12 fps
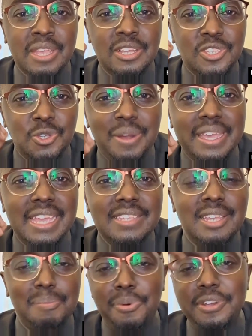So a case
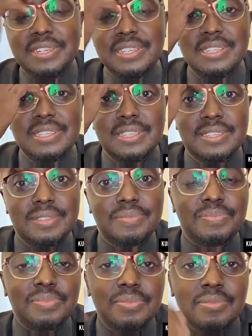in point is this.
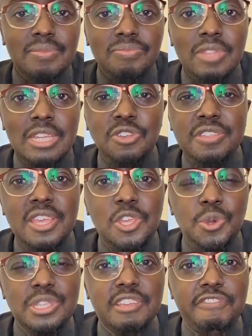So in the
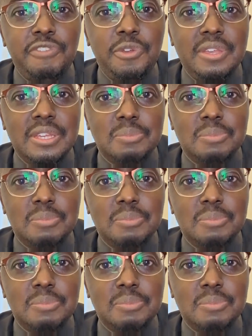US a few years